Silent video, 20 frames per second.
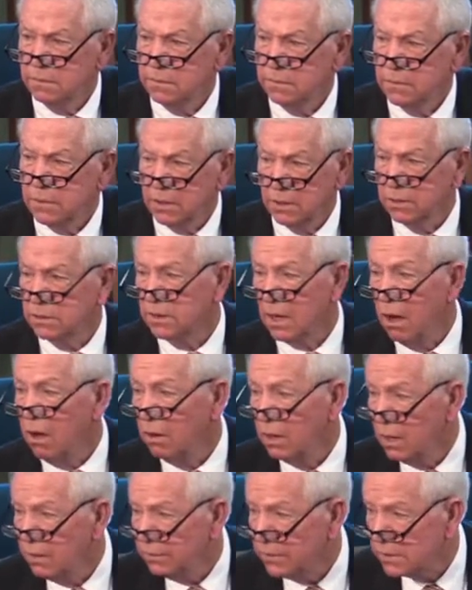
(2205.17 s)
Because all
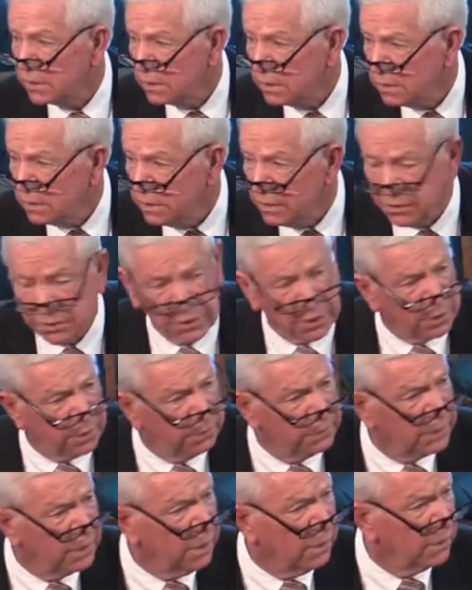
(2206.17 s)
of us deserve
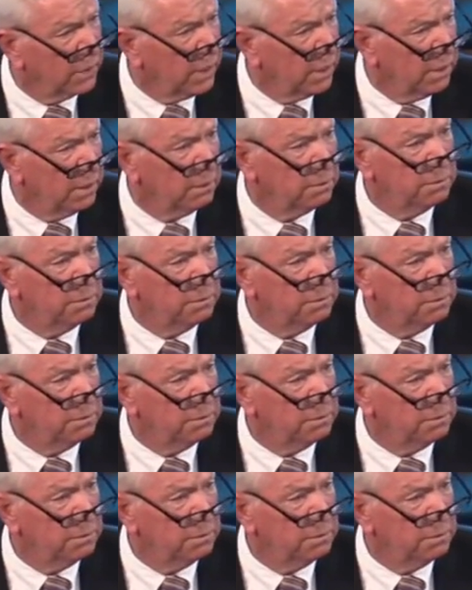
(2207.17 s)
to go to hell.